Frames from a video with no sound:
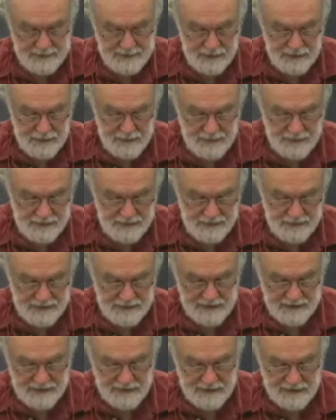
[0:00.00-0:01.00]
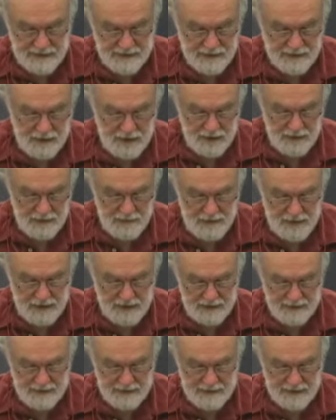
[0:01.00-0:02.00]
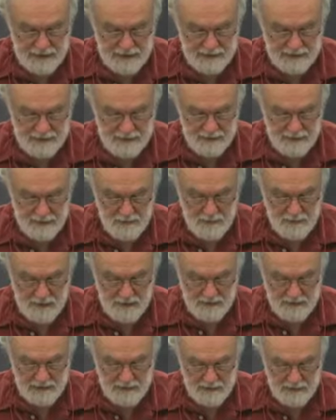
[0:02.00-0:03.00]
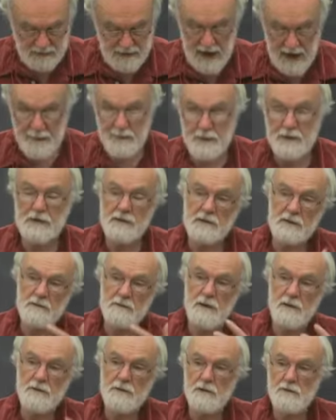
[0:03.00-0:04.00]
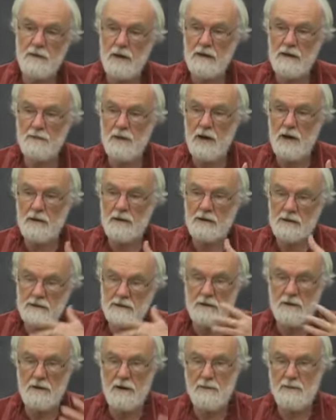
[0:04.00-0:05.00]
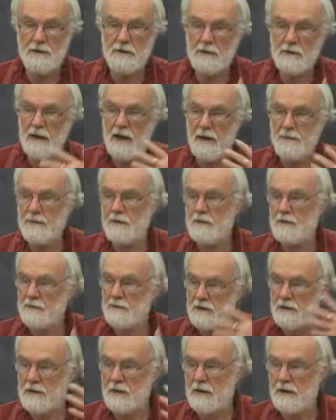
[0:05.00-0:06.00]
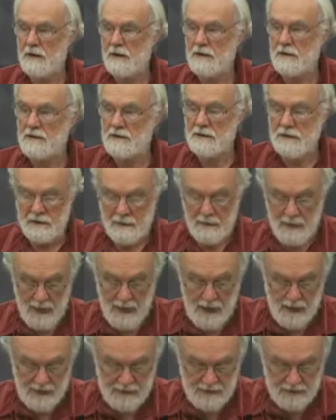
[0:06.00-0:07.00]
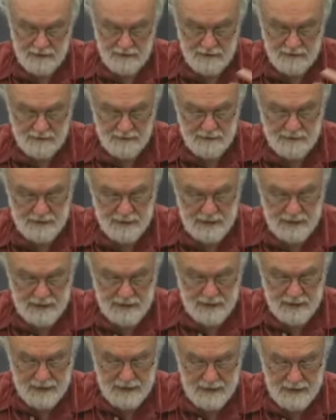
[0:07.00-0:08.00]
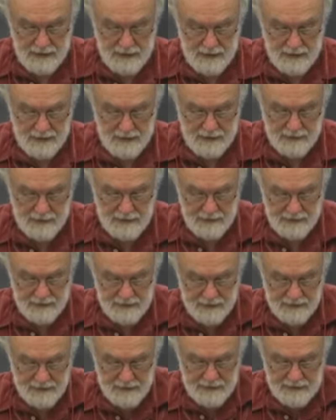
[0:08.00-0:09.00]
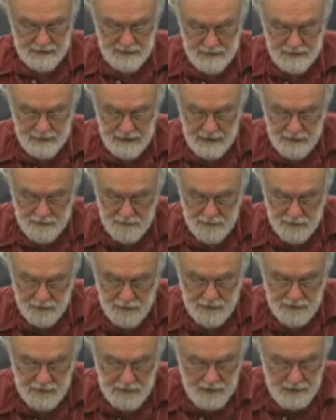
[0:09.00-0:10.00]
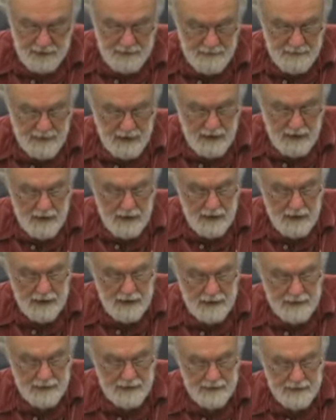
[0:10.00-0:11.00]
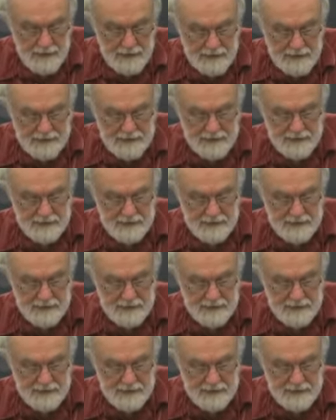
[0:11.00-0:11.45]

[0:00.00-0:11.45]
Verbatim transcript: So, since this does not affect, he says, one single capitalist, remember the money market is the common capital of the class, so uh, th there are therefore uh,